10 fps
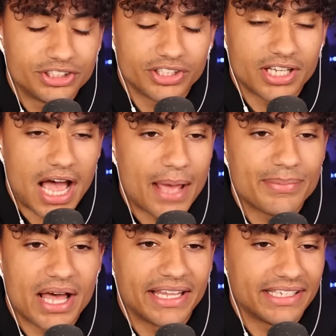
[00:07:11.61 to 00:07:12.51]
Gilda,
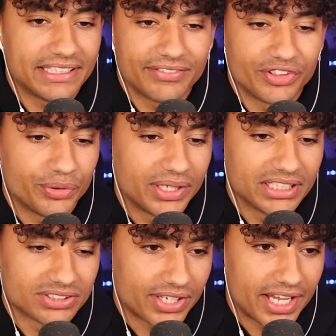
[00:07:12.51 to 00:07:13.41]
I'm not giving you
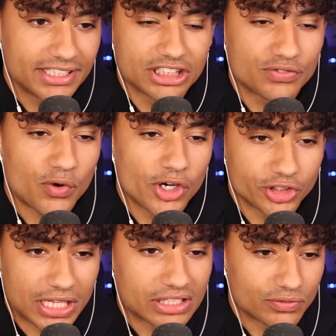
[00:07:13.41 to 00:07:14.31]
hints, okay? This is
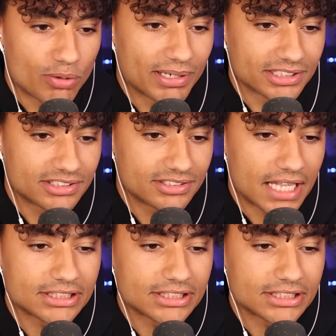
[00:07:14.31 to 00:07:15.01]
400,000 Robux.